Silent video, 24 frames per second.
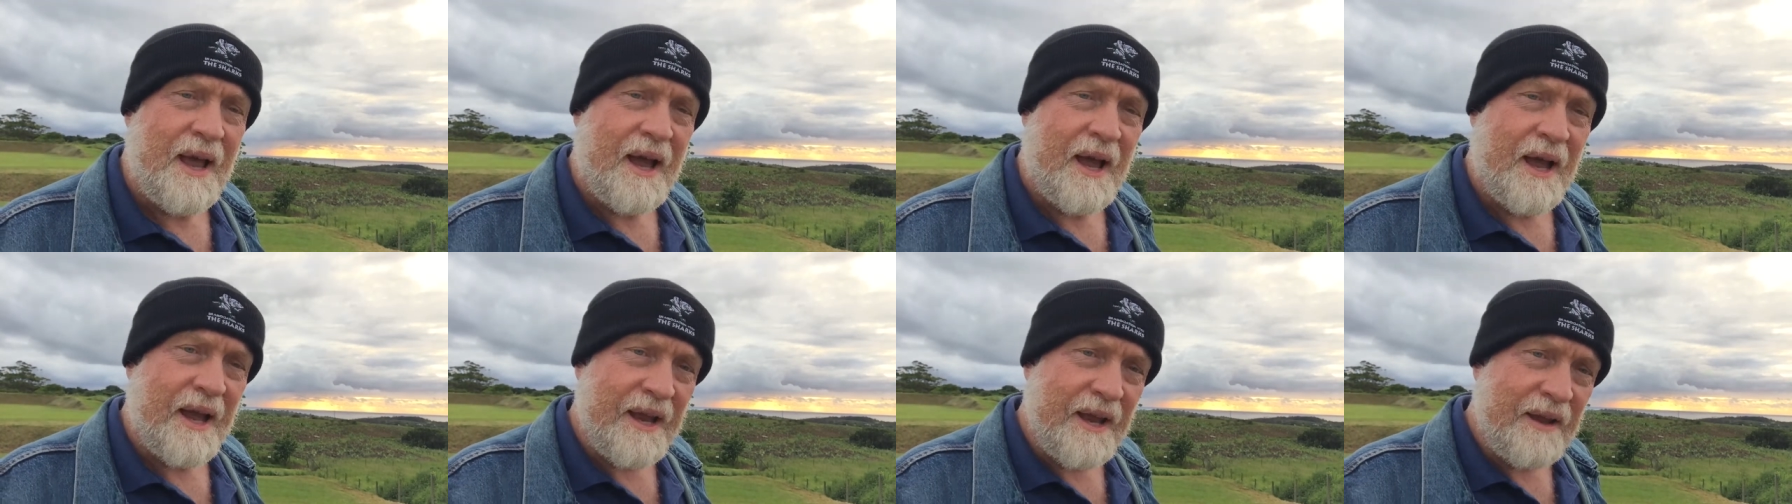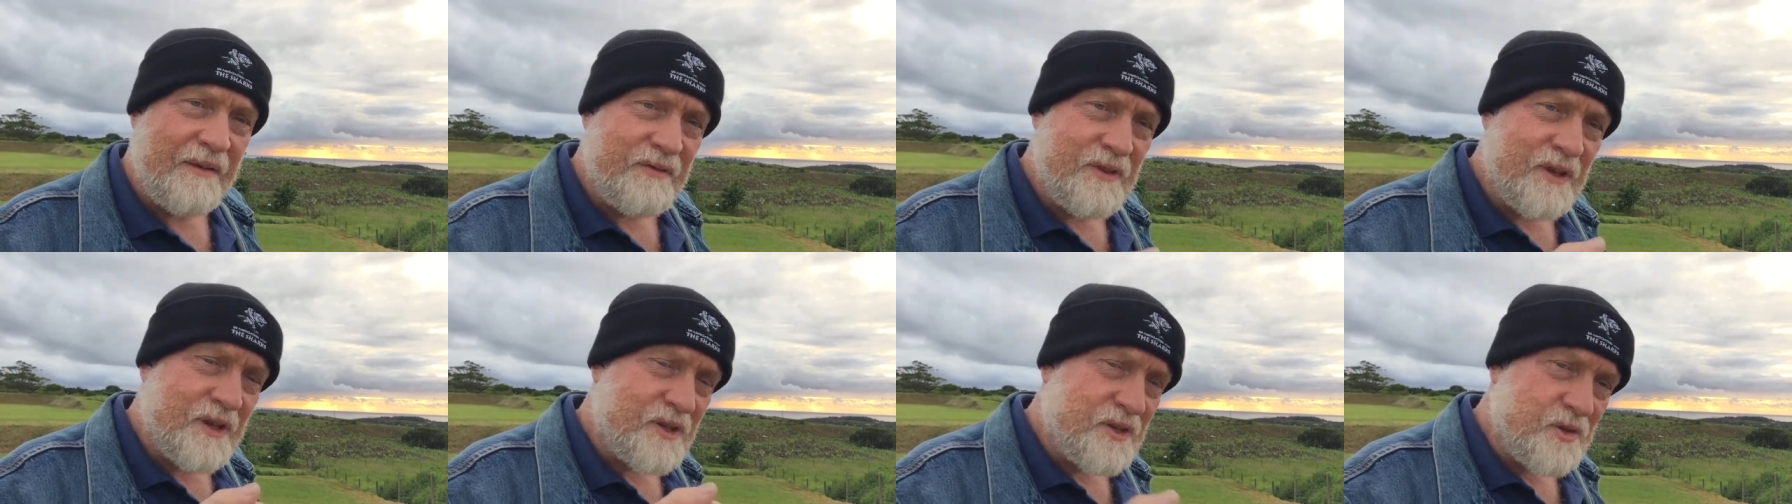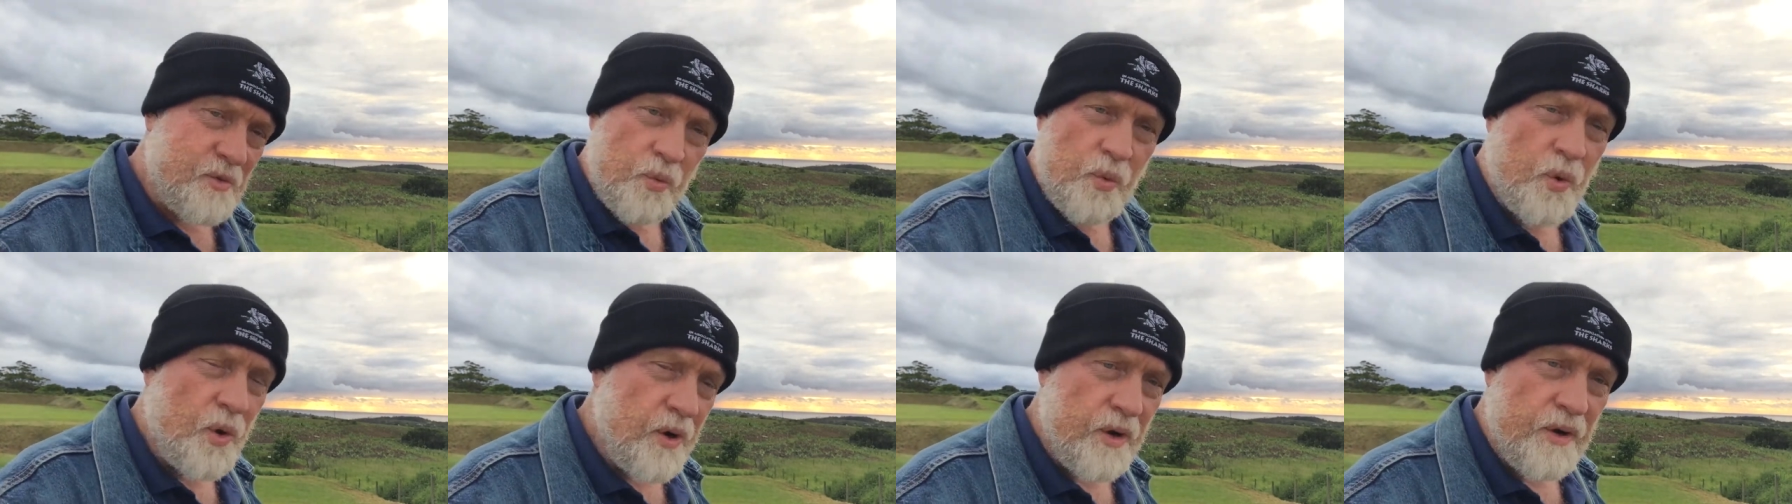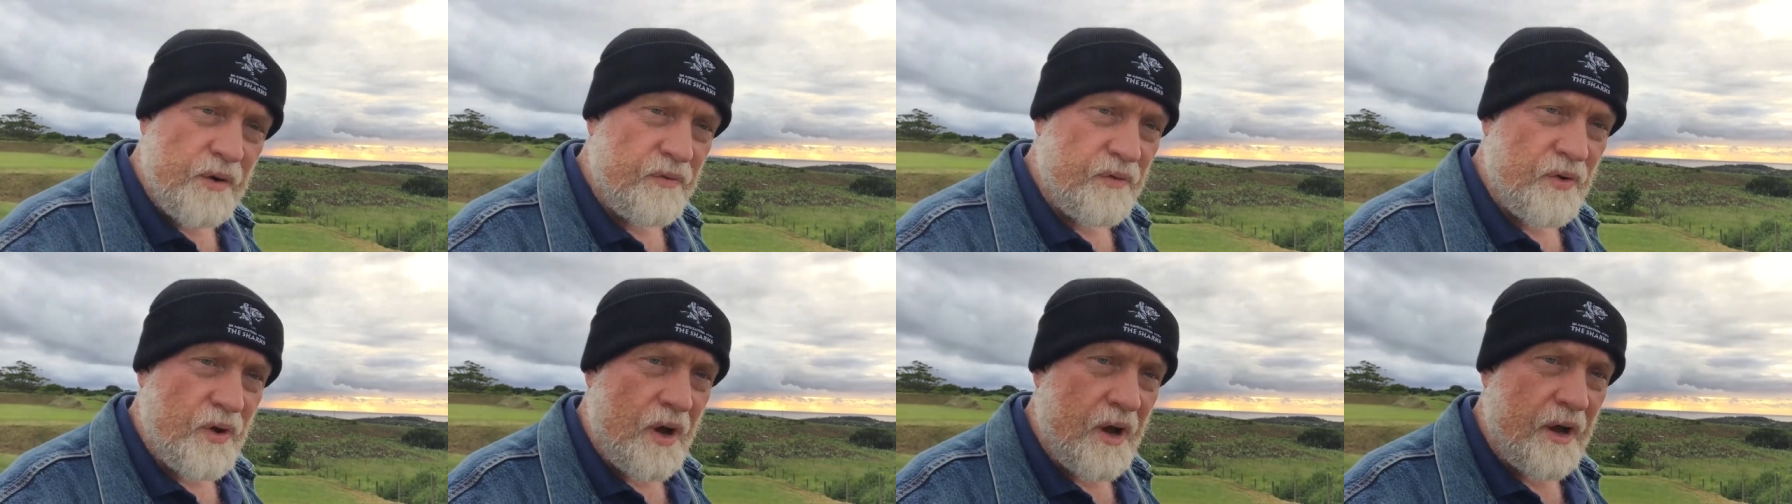I have this word
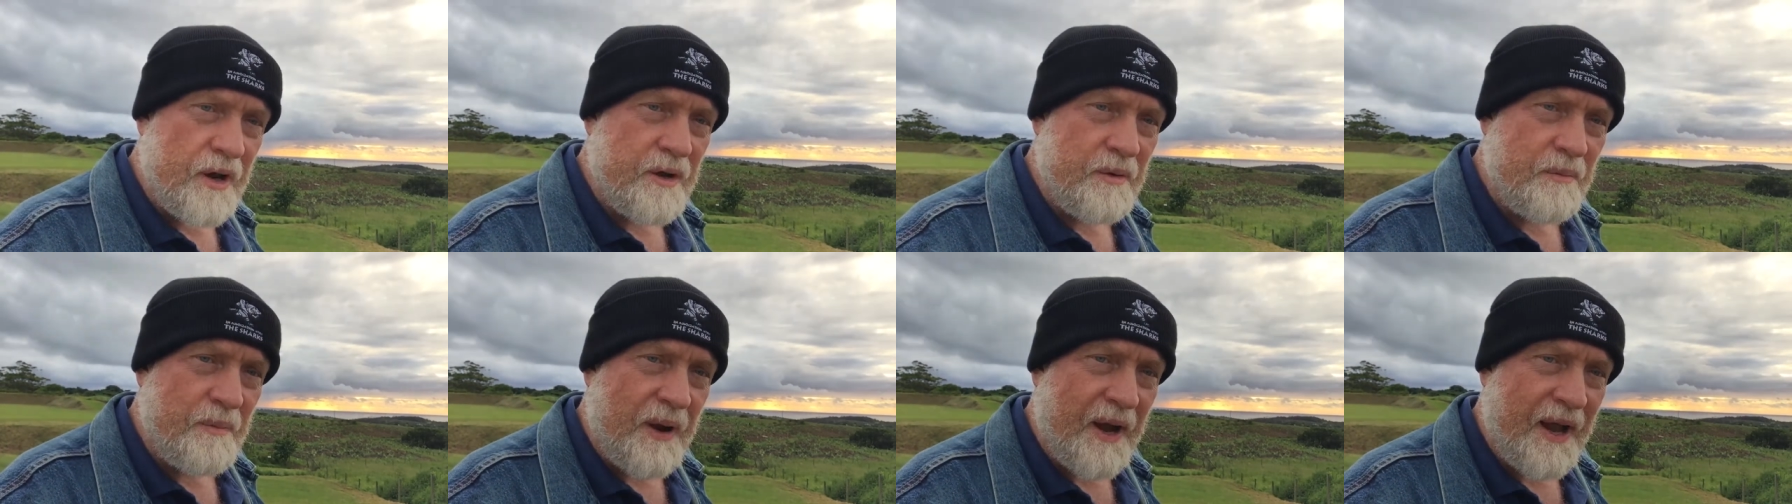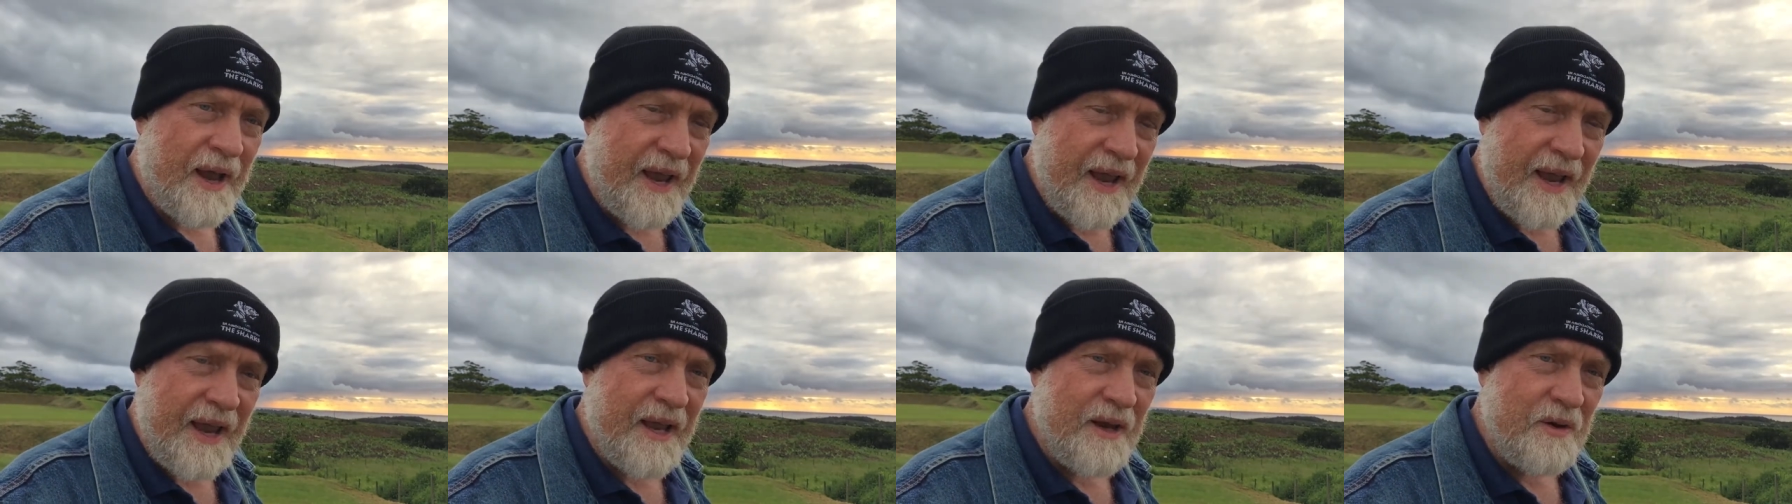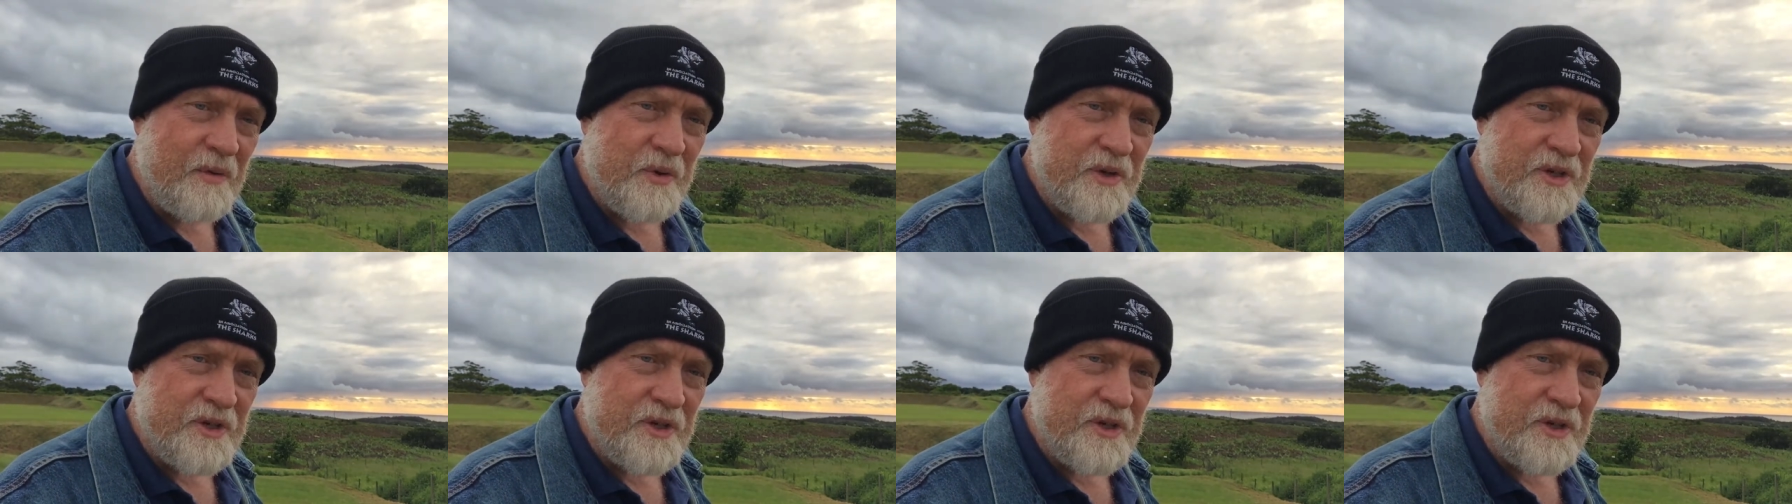of God in my hand,